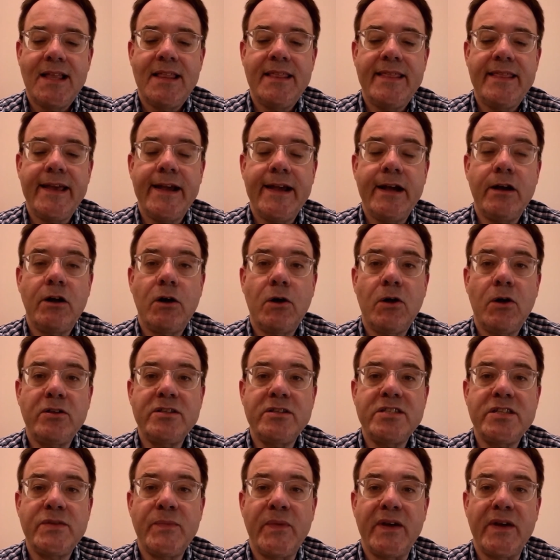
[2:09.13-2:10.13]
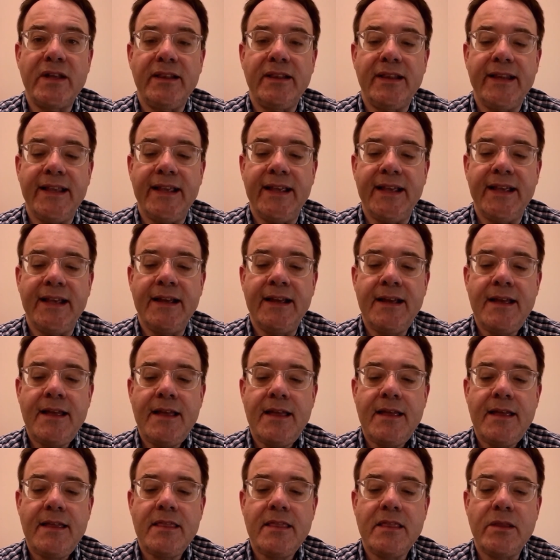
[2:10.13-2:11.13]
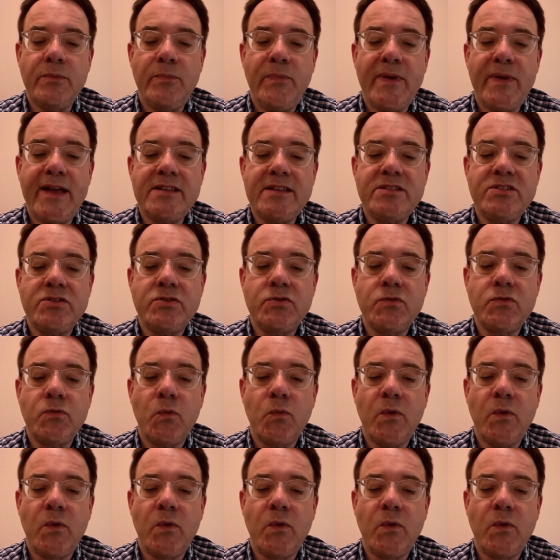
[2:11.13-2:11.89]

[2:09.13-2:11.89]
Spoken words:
They are ultimately the best